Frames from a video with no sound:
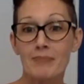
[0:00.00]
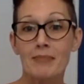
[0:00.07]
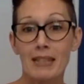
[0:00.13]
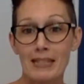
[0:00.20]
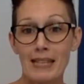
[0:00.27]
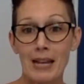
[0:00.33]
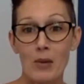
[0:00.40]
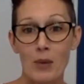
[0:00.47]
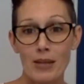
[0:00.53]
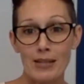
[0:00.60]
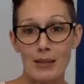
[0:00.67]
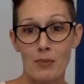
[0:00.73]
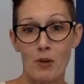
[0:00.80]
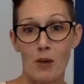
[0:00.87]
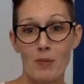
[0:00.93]
it's egg whites,
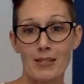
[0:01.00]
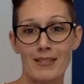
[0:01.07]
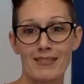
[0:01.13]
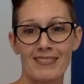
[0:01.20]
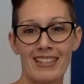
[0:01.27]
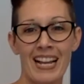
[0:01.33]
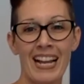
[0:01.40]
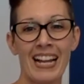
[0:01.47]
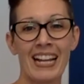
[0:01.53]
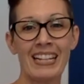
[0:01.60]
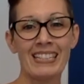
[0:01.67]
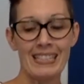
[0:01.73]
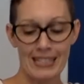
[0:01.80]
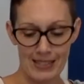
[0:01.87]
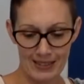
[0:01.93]
I promise.
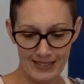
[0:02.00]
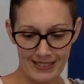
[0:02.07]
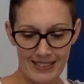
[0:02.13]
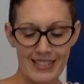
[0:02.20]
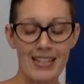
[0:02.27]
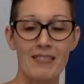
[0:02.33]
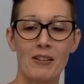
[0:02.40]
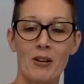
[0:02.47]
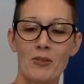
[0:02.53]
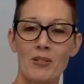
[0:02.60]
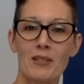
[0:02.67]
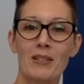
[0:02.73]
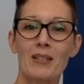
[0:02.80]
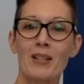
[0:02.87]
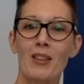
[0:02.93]
See, there goes a
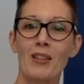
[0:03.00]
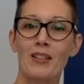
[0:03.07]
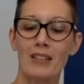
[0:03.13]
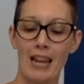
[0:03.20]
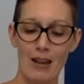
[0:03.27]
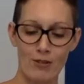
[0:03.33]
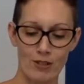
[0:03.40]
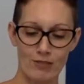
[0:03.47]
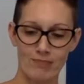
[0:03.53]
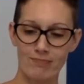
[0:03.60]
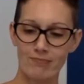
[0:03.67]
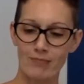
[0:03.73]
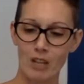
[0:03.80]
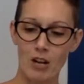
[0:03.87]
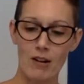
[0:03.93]
little on the counter.
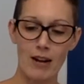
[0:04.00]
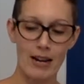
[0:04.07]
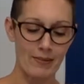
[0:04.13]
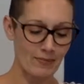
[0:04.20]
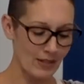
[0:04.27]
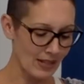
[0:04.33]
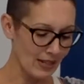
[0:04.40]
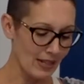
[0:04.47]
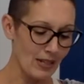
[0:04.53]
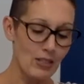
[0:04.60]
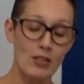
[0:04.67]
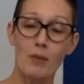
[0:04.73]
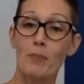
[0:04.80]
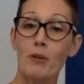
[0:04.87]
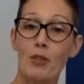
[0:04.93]
All right.
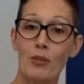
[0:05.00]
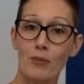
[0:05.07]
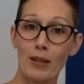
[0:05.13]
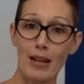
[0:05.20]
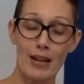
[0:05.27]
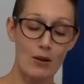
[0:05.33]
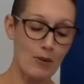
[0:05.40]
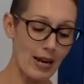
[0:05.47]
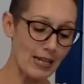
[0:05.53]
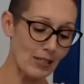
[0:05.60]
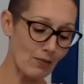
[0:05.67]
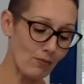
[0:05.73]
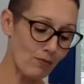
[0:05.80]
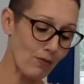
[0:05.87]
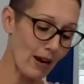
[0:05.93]
So I'm going to put three egg whites
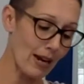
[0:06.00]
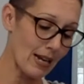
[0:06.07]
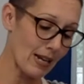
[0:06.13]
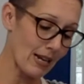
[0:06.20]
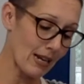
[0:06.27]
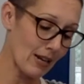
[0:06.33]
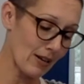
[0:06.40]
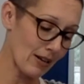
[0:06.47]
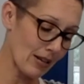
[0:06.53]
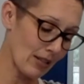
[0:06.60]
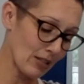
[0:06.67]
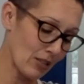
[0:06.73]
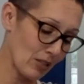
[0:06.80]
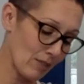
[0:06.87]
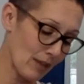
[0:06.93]
right here
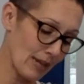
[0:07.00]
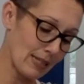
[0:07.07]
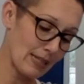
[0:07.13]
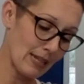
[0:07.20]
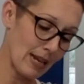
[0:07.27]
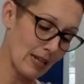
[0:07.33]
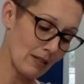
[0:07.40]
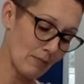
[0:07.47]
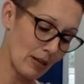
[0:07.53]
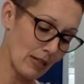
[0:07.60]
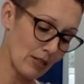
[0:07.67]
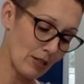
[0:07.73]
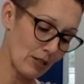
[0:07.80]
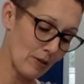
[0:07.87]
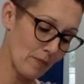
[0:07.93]
into my stand
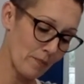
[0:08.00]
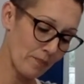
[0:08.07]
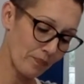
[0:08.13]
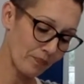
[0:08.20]
mixer,